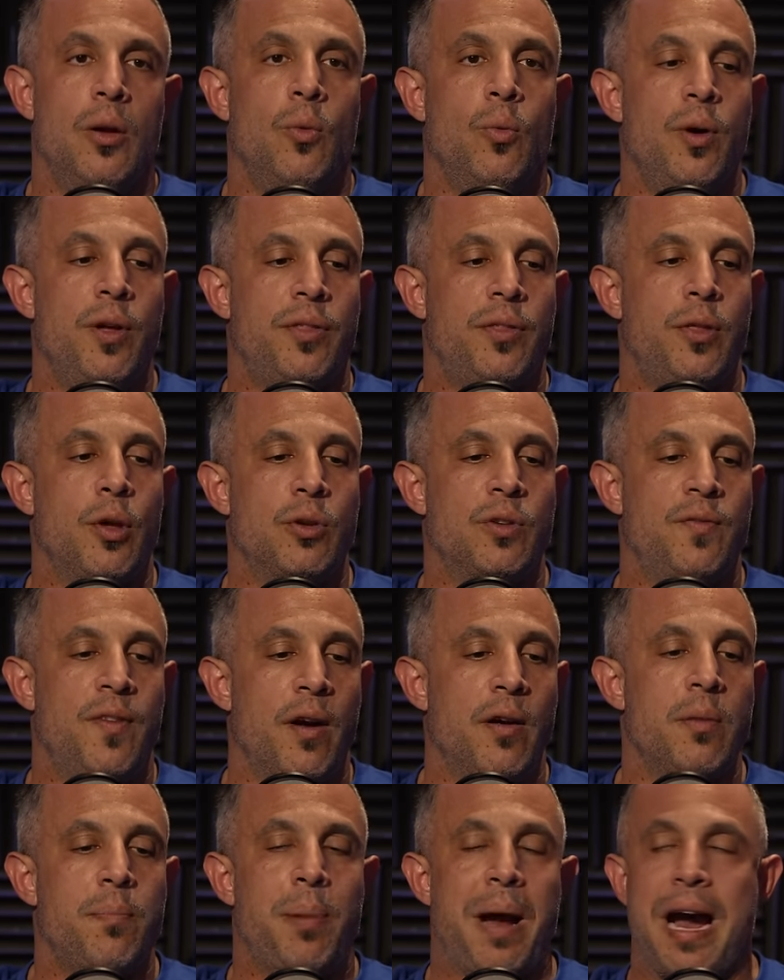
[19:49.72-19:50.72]
with those
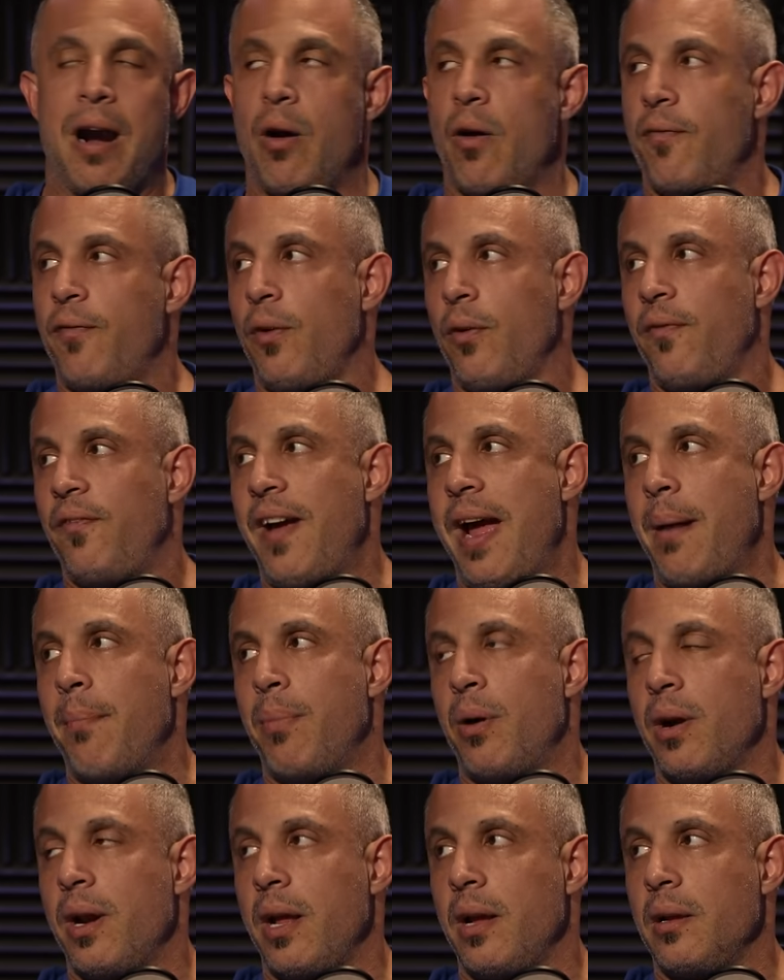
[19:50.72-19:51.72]
very powerful fat
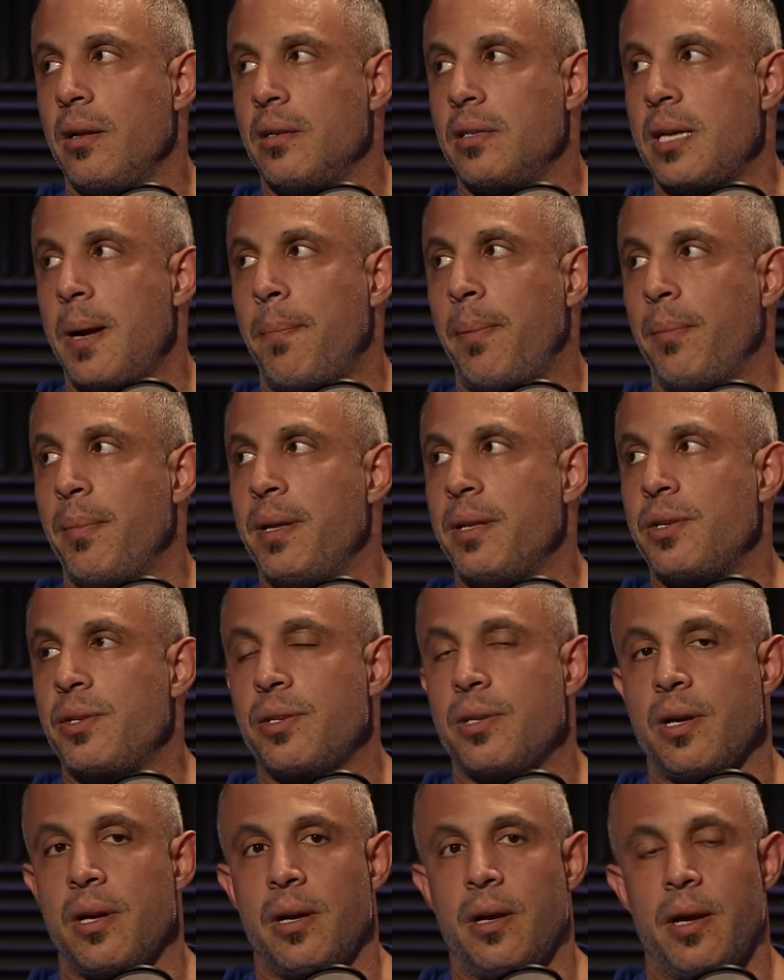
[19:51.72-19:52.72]
burning
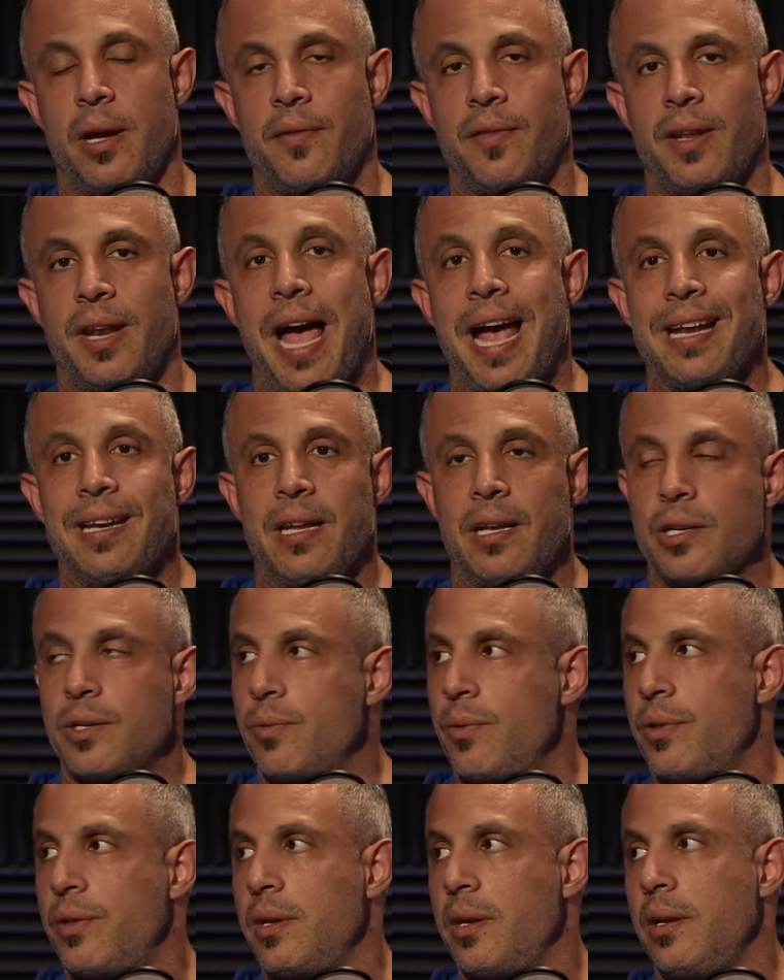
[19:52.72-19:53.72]
supplements uh, in the 90s
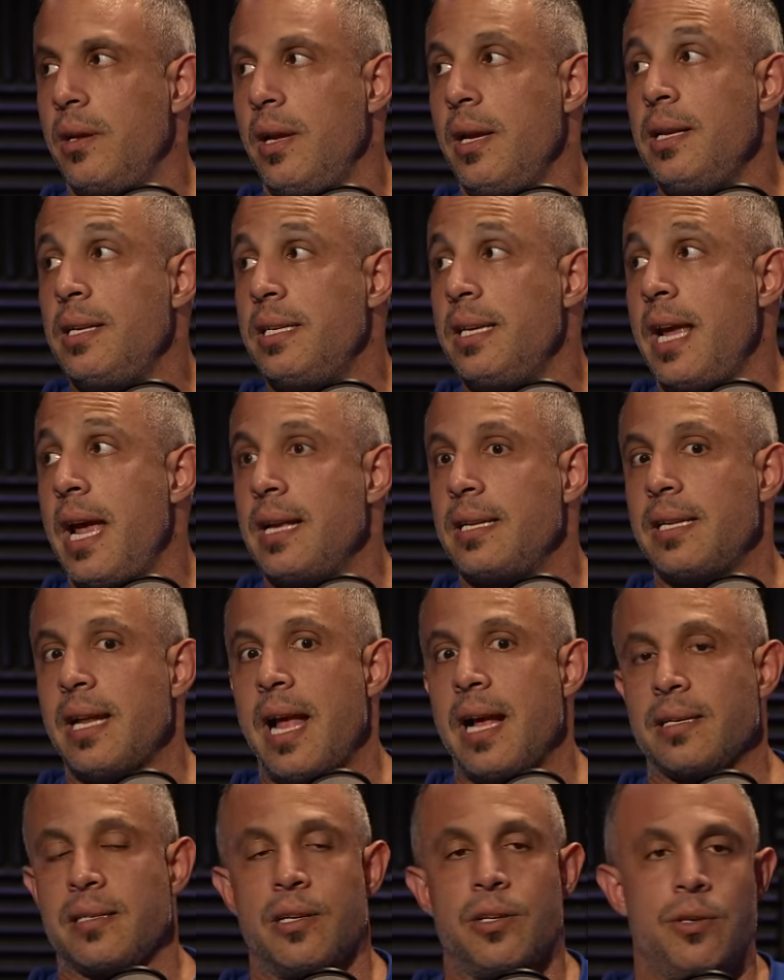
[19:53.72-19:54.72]
with the ECA
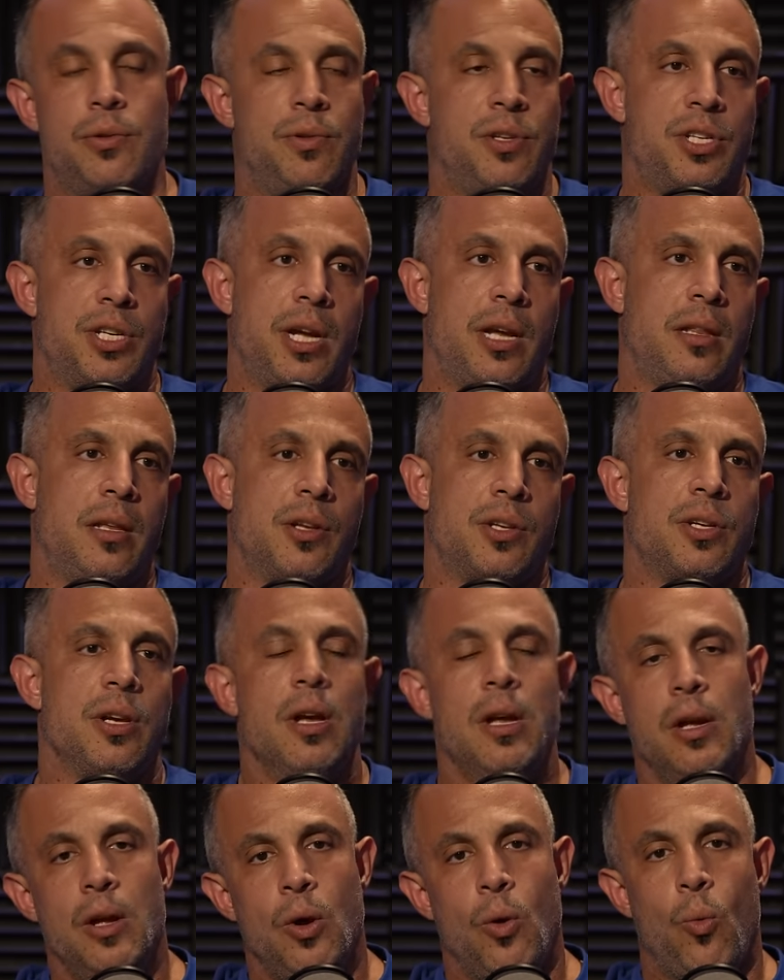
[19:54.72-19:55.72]
stacks, is you'd see this
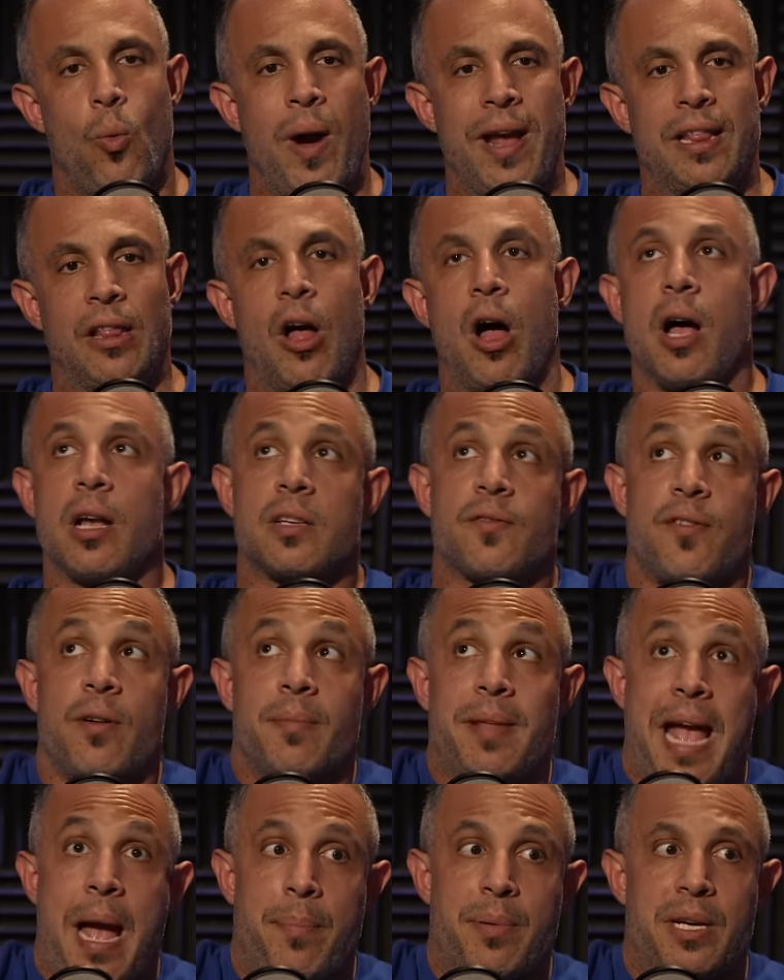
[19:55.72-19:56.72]
weight loss
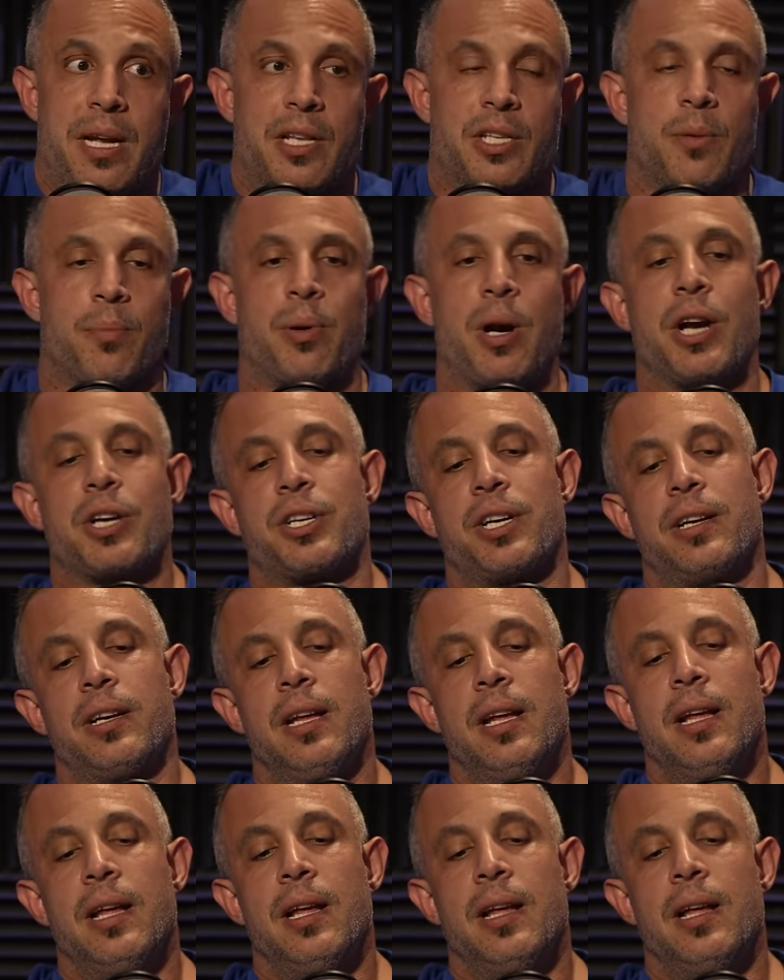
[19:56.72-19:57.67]
from the appetite suppression.